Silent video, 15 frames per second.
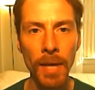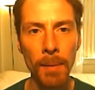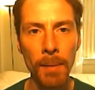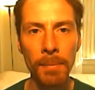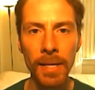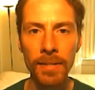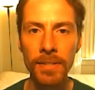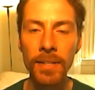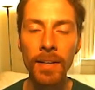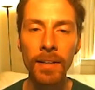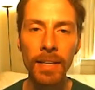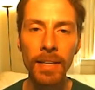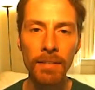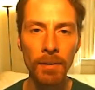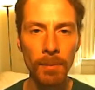That means
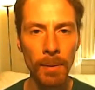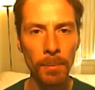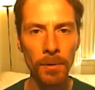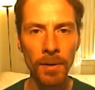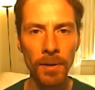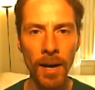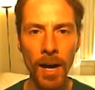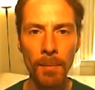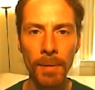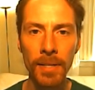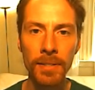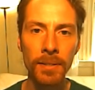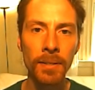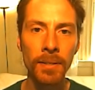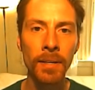leaving people comments,